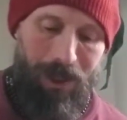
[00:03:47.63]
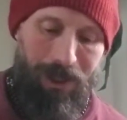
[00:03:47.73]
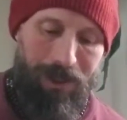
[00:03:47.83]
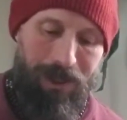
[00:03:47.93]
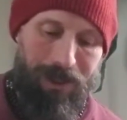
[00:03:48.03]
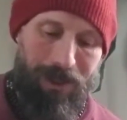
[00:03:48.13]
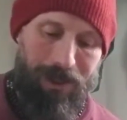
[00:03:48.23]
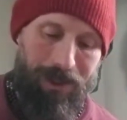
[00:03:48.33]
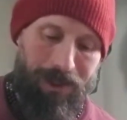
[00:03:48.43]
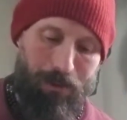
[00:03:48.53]

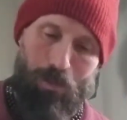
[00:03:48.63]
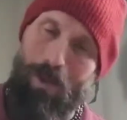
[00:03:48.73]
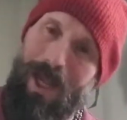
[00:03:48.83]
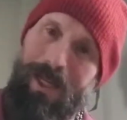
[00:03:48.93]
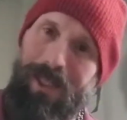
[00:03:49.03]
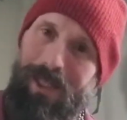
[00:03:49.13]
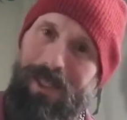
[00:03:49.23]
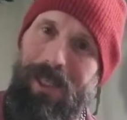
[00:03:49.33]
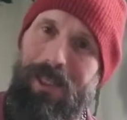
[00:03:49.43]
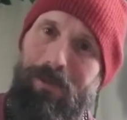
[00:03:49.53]
it's red
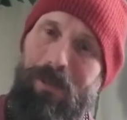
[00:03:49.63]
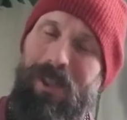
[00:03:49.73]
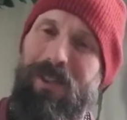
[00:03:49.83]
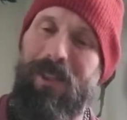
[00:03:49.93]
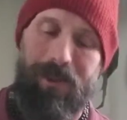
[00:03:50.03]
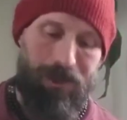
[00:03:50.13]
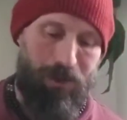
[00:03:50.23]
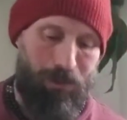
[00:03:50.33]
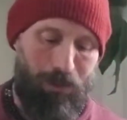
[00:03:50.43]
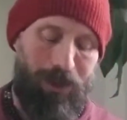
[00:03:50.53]
agate, but it's like
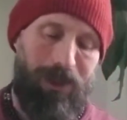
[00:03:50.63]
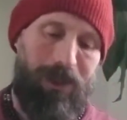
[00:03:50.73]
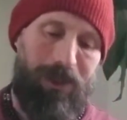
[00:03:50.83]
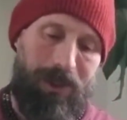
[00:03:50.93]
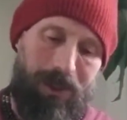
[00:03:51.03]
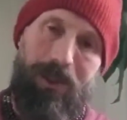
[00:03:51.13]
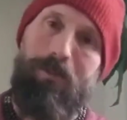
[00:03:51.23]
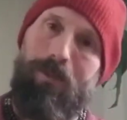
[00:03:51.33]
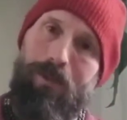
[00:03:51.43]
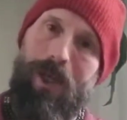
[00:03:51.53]
this really
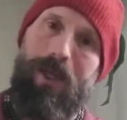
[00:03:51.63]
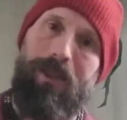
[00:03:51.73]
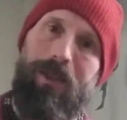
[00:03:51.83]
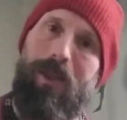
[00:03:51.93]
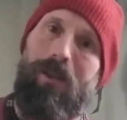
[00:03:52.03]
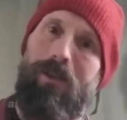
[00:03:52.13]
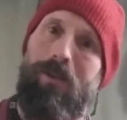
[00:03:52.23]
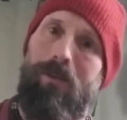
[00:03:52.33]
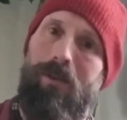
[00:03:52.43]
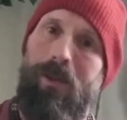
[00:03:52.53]
deep red
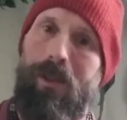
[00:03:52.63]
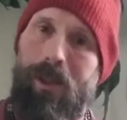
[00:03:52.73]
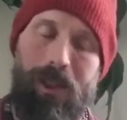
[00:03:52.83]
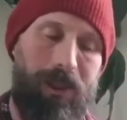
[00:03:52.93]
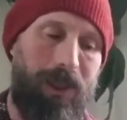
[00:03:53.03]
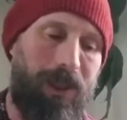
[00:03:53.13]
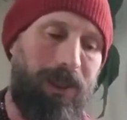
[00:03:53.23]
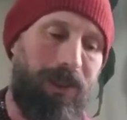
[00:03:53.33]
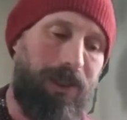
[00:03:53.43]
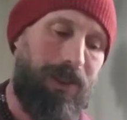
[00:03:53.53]
color agate,
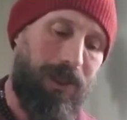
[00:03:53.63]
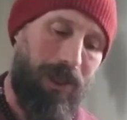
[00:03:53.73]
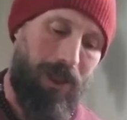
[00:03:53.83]
and it's